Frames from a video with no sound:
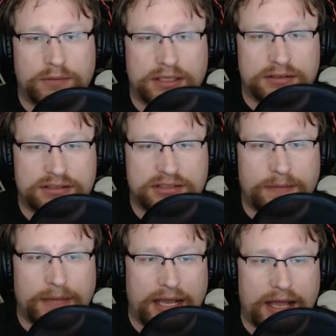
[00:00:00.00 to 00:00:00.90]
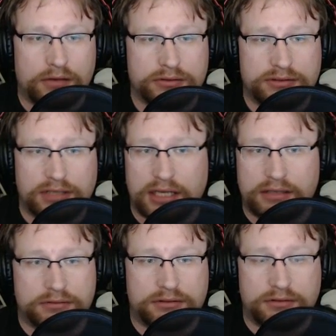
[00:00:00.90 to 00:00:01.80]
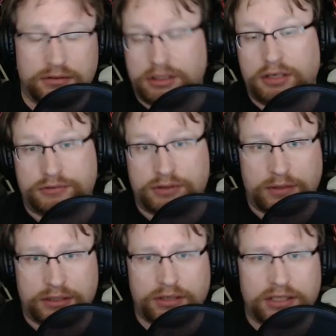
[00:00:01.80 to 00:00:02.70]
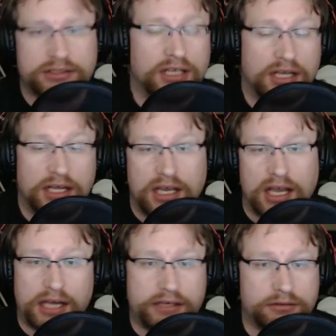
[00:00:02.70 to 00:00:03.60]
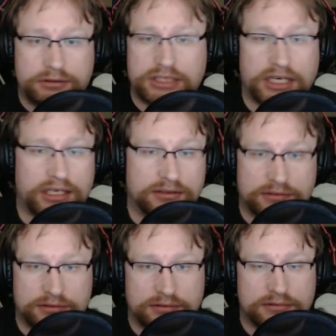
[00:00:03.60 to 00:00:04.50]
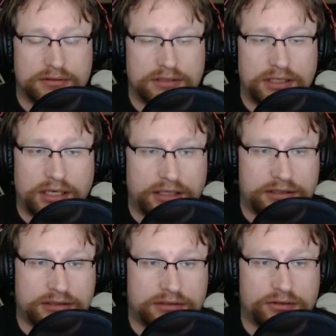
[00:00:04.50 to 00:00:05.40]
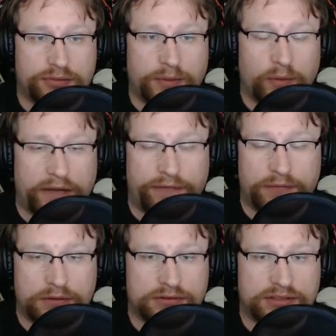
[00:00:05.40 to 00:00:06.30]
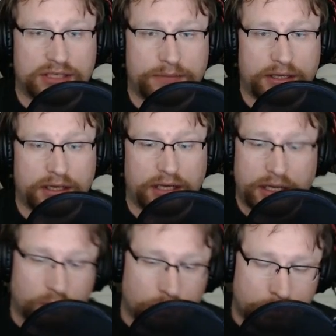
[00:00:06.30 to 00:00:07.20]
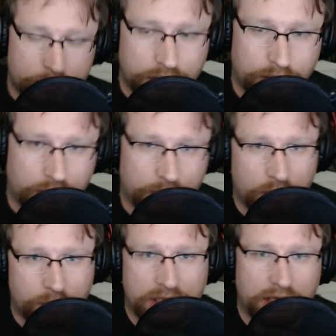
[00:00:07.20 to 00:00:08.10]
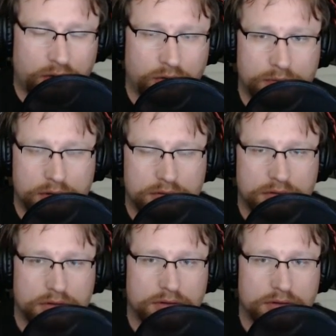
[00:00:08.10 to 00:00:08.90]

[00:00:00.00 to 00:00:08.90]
someone else is at my house, I don't, someone I trust, I don't do check-ins. And I discourage my wife from doing the same thing. I don't want people to know when I'm home and not home.